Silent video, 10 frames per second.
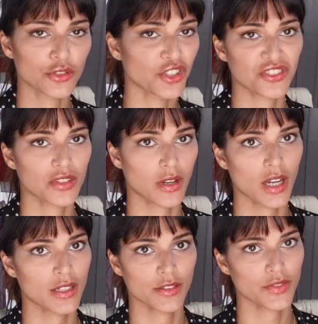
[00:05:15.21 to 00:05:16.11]
just to
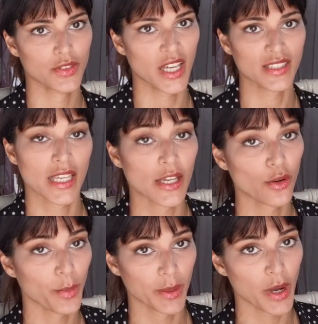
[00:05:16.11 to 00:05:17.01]
kind of as
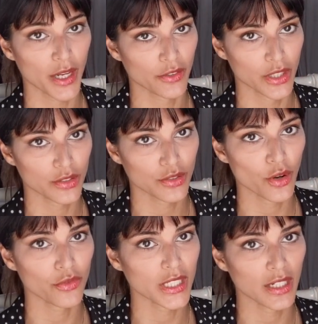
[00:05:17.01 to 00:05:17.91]
economic migrants,
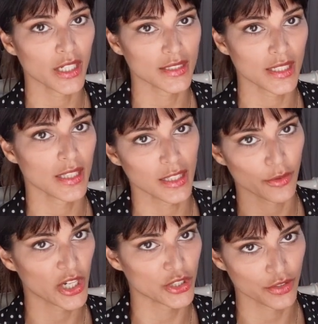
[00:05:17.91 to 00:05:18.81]
not realizing that they
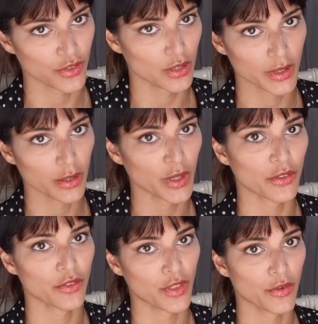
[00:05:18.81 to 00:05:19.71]
were actually following the
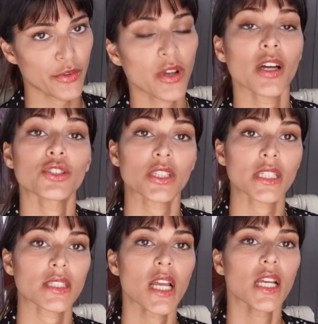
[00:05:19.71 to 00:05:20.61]
wealth of their own
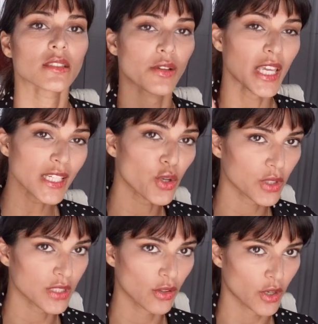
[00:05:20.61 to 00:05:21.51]
countries. So he
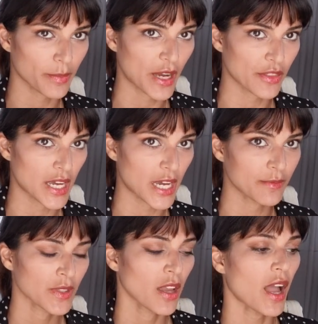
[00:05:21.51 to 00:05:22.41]
talks a lot about
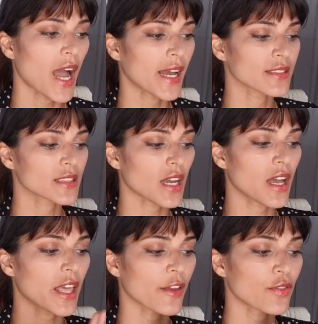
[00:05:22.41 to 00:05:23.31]
that. And
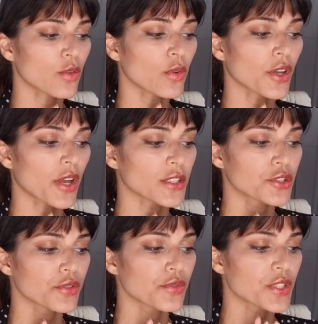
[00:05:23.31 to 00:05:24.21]
if you are going
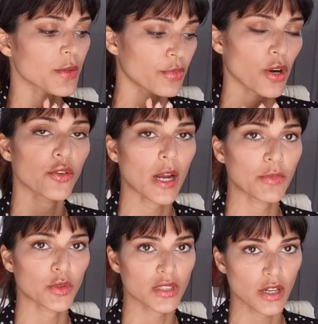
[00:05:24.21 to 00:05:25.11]
to
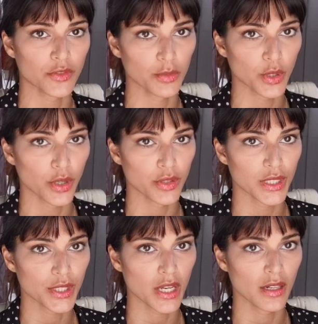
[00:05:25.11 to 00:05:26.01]
deprogram yourself from your own
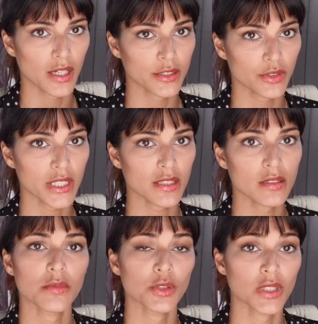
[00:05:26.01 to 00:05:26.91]
internalized
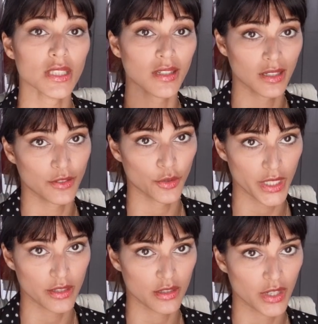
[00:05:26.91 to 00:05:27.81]
racism, you need to learn your
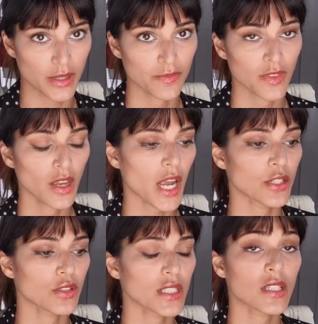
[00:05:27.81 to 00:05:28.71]
history,
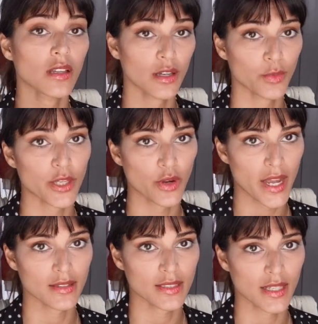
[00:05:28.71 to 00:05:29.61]
and you need to learn where your
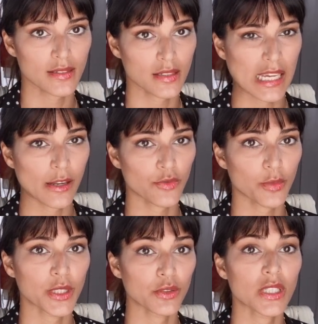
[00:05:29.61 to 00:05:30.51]
ancestors came
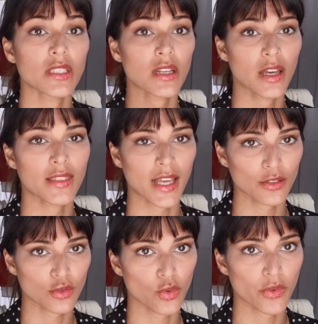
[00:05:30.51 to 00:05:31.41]
from, and you need to learn that
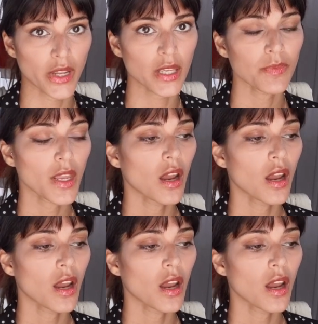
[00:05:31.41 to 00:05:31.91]
story.